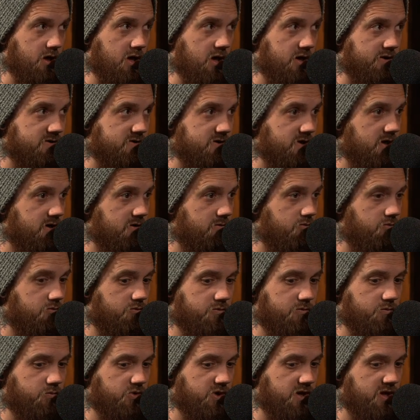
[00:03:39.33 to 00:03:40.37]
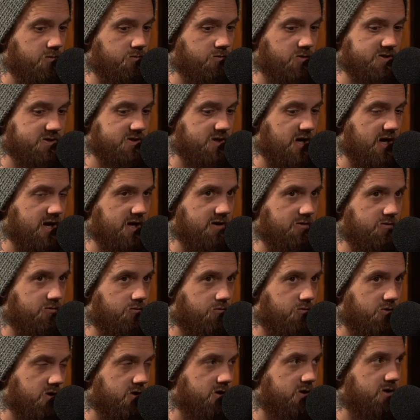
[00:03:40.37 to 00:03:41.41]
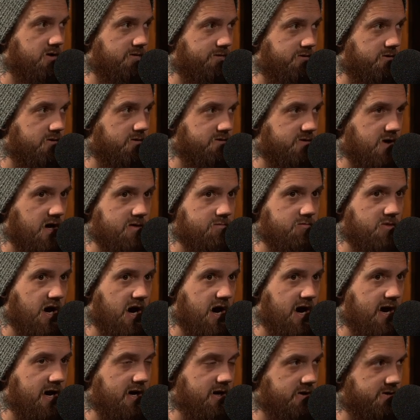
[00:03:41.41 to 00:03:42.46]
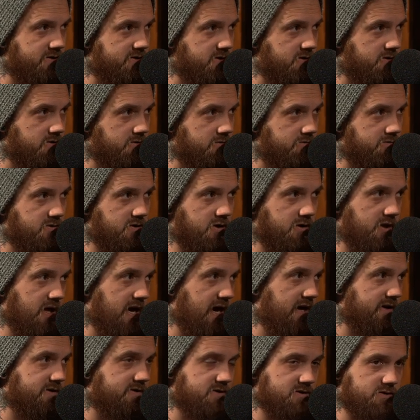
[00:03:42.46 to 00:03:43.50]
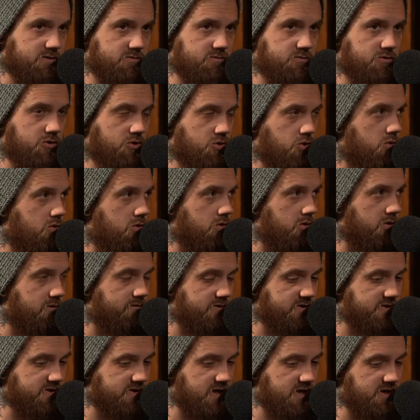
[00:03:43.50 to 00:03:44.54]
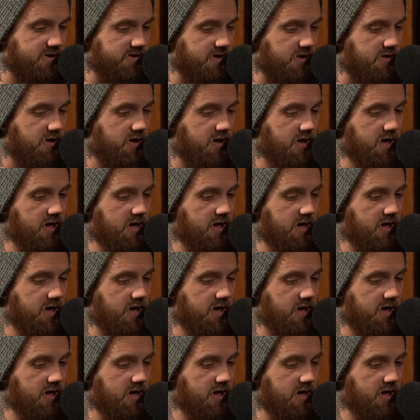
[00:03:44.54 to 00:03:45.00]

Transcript: As, uh, when he was not really the full time guy until the last quarter of the season.